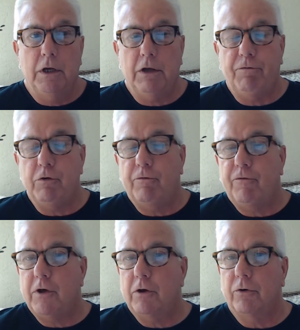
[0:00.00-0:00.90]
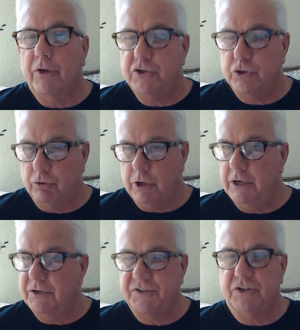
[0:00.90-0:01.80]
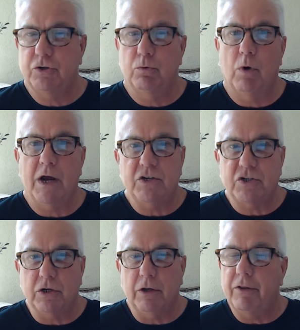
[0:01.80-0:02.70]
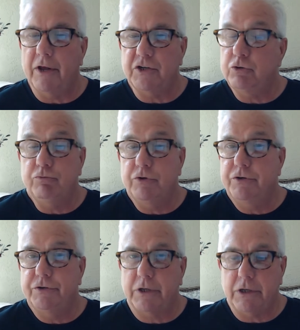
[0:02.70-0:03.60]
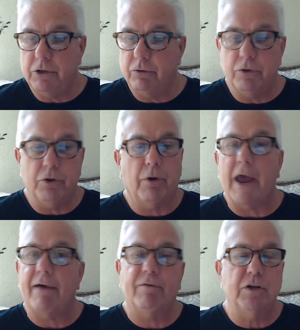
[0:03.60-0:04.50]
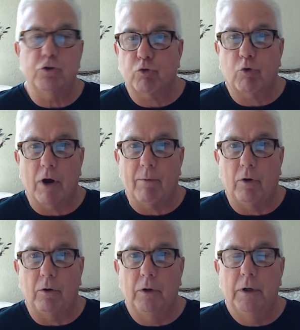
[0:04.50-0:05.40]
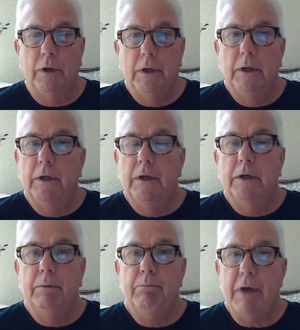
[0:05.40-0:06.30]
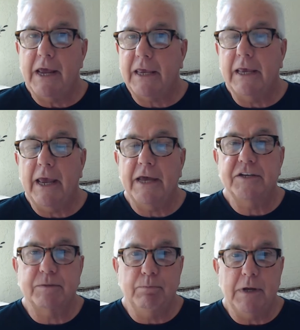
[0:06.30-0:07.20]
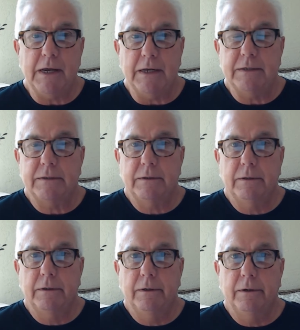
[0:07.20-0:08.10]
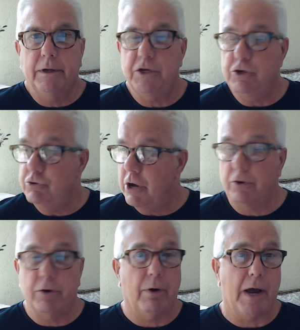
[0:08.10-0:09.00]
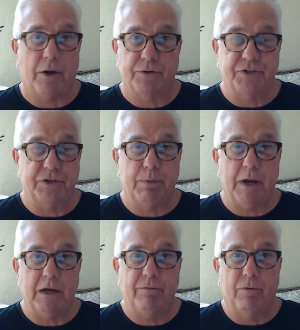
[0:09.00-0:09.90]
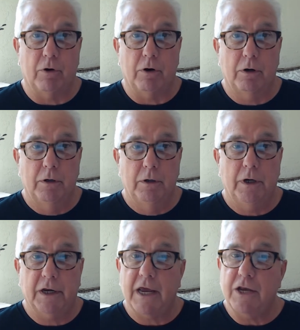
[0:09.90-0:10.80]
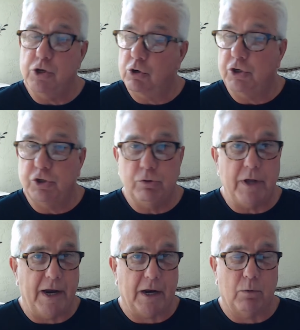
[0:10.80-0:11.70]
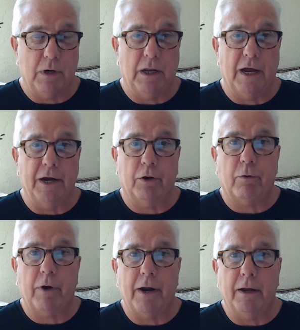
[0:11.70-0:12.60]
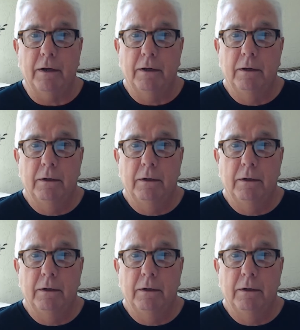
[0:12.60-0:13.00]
if you feel that you're in a situation that you're having trouble making ends meet, and you know your house is paid for, again, you can do that equity line of credit.